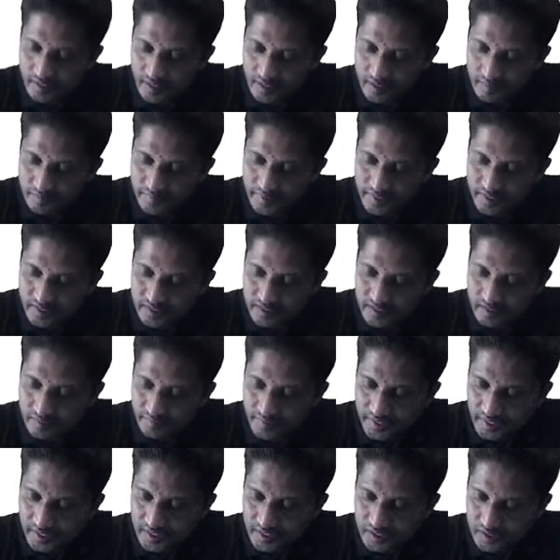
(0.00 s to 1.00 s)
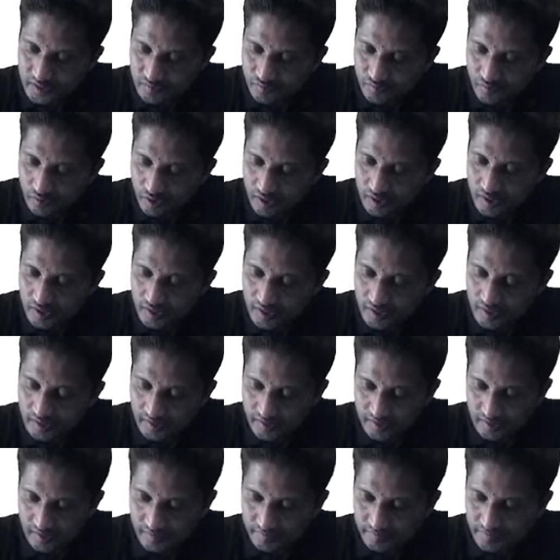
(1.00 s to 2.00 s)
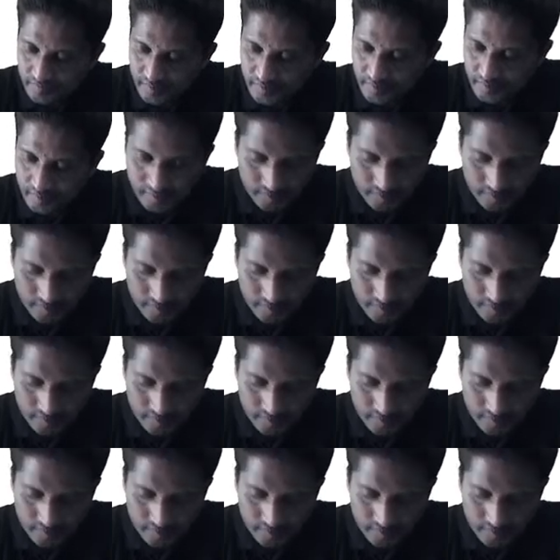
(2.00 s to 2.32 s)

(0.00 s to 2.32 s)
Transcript: and B is a matrix of order,